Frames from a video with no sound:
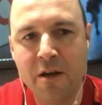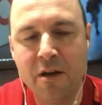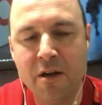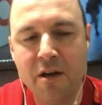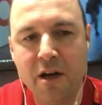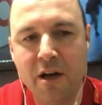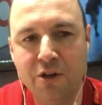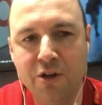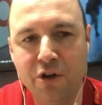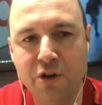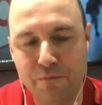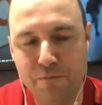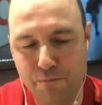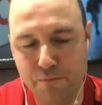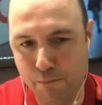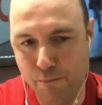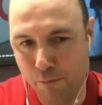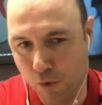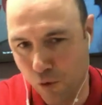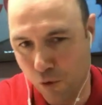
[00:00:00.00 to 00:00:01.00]
a lot
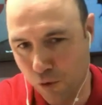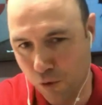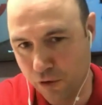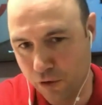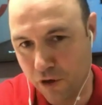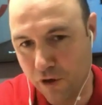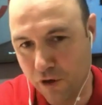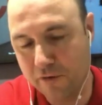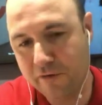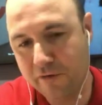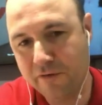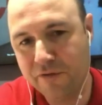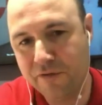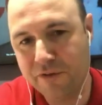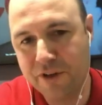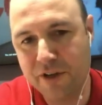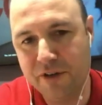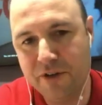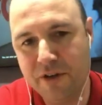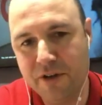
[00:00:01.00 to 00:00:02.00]
more of
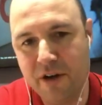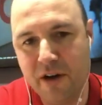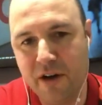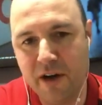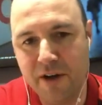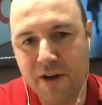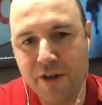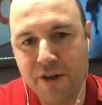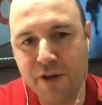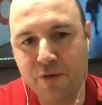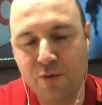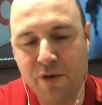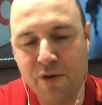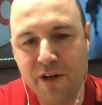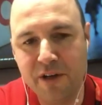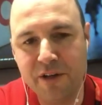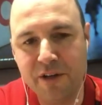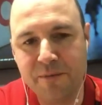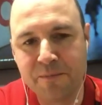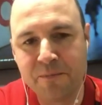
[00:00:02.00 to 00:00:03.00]
that I think
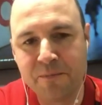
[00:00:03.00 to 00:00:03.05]
we